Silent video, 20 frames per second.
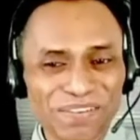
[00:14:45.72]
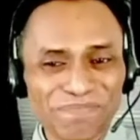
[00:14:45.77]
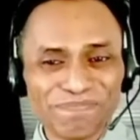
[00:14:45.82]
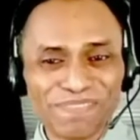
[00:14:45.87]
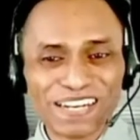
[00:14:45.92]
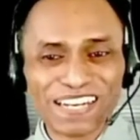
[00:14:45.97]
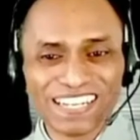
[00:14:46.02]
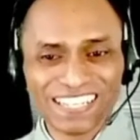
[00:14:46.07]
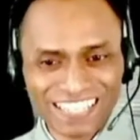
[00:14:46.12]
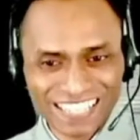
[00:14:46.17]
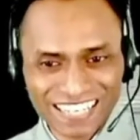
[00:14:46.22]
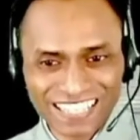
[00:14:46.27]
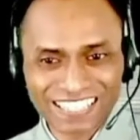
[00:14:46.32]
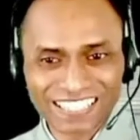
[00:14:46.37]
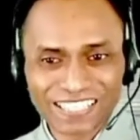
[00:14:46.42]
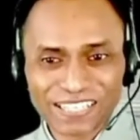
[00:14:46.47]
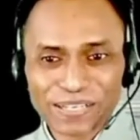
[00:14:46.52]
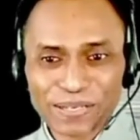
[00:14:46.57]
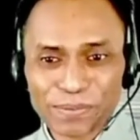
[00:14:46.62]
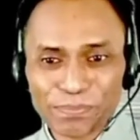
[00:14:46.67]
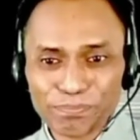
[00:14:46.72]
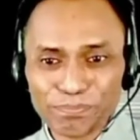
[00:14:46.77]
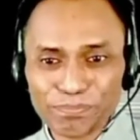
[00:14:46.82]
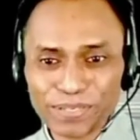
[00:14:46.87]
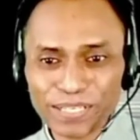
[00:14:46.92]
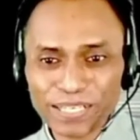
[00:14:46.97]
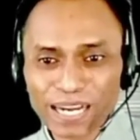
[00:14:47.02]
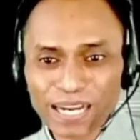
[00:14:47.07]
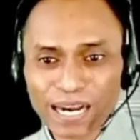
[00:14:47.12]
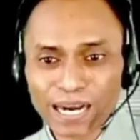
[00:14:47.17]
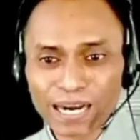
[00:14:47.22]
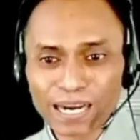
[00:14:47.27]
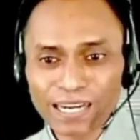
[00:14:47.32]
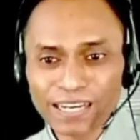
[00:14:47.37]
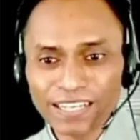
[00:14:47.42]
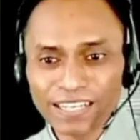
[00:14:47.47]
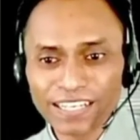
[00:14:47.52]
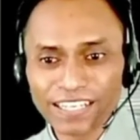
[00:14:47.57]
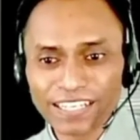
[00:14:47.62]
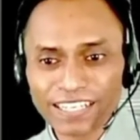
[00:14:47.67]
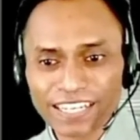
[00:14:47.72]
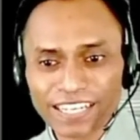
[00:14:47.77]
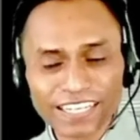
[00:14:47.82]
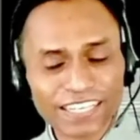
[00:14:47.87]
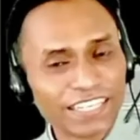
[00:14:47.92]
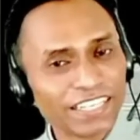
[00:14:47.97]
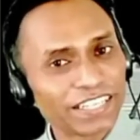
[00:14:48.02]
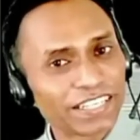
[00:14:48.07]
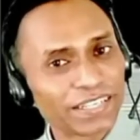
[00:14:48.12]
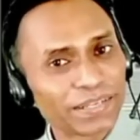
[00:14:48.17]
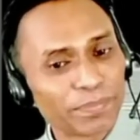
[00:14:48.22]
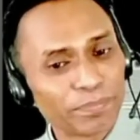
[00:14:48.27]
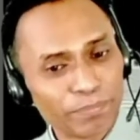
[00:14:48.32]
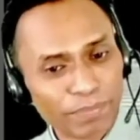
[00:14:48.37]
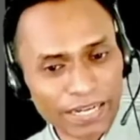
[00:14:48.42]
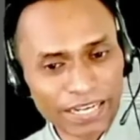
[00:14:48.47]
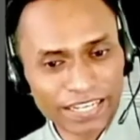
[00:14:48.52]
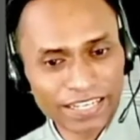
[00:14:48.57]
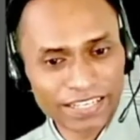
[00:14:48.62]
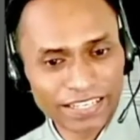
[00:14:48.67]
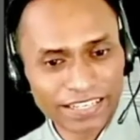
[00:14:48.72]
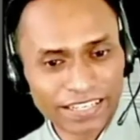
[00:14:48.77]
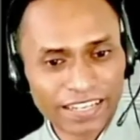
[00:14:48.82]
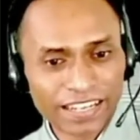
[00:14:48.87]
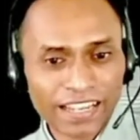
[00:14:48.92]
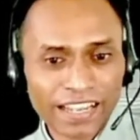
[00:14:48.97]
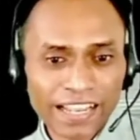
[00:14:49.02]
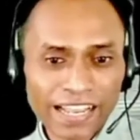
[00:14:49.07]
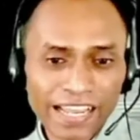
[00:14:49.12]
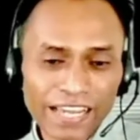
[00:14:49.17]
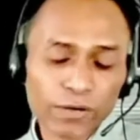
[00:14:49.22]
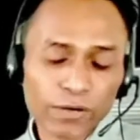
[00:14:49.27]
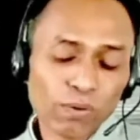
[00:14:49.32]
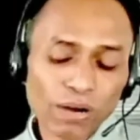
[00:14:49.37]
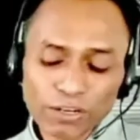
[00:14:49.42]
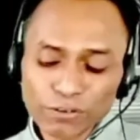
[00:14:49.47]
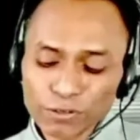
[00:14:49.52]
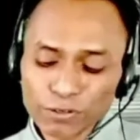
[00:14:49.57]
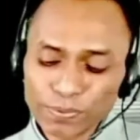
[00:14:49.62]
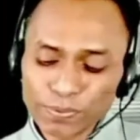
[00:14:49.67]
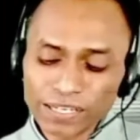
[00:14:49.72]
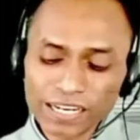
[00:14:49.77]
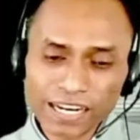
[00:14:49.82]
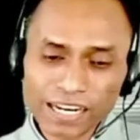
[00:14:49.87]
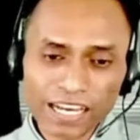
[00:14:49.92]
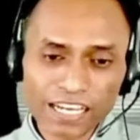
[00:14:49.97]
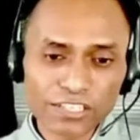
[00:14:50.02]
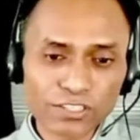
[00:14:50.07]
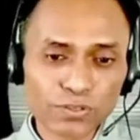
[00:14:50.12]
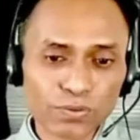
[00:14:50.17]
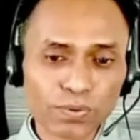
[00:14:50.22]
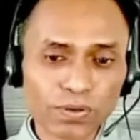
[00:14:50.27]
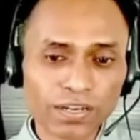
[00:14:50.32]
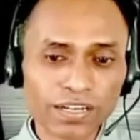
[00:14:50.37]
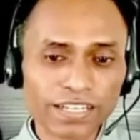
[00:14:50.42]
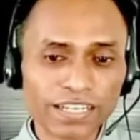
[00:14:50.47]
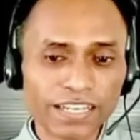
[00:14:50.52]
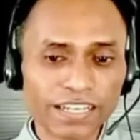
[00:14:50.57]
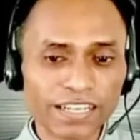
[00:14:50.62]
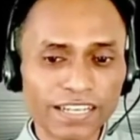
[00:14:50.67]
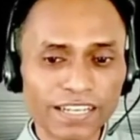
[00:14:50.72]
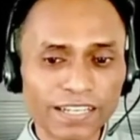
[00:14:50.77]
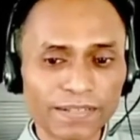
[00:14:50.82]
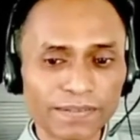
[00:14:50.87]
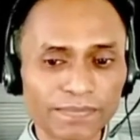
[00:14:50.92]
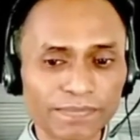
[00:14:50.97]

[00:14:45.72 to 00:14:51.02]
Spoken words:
Bread. Yes. B-R-E-A-D. Bread. And what will be the last word here?